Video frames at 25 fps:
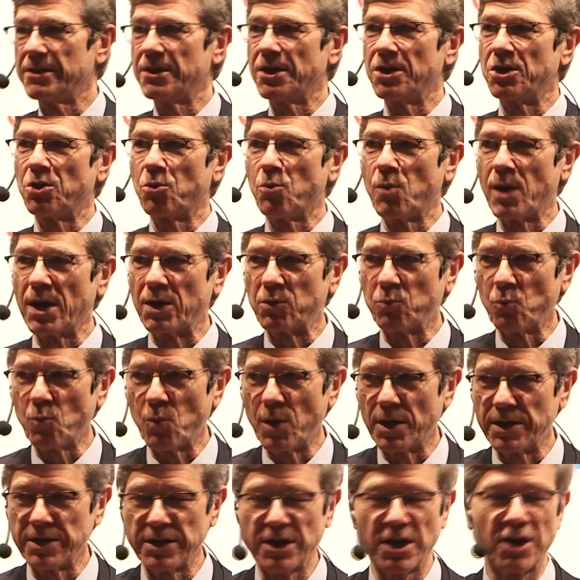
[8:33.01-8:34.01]
They don't
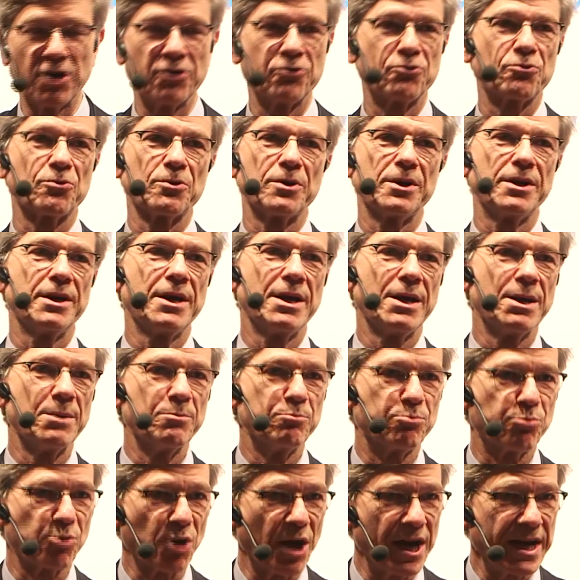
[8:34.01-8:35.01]
want one country
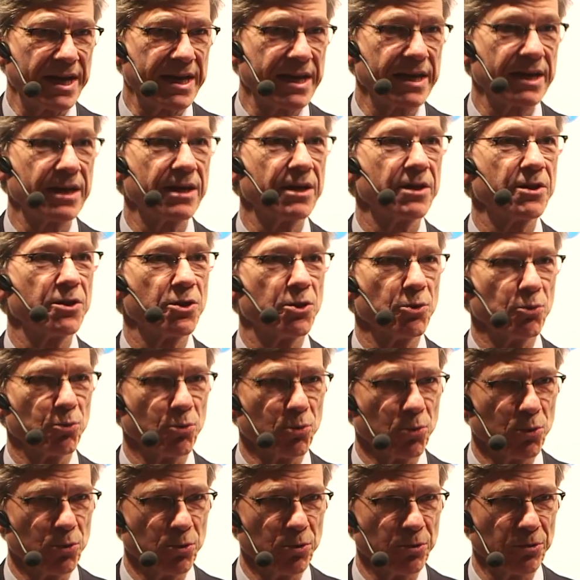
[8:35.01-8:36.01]
breaking the
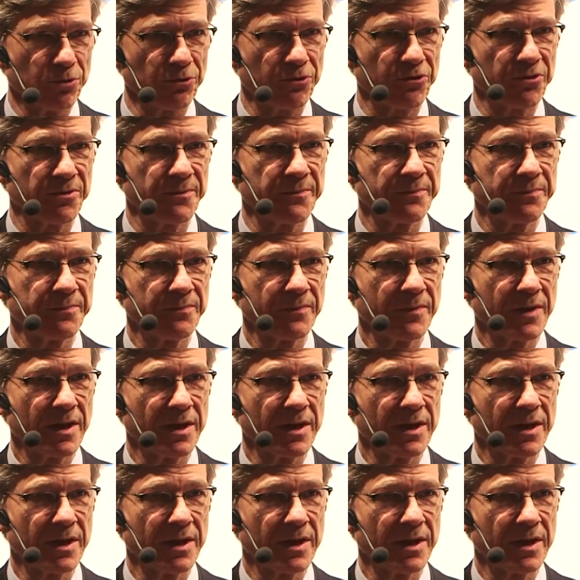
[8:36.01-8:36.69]
rules.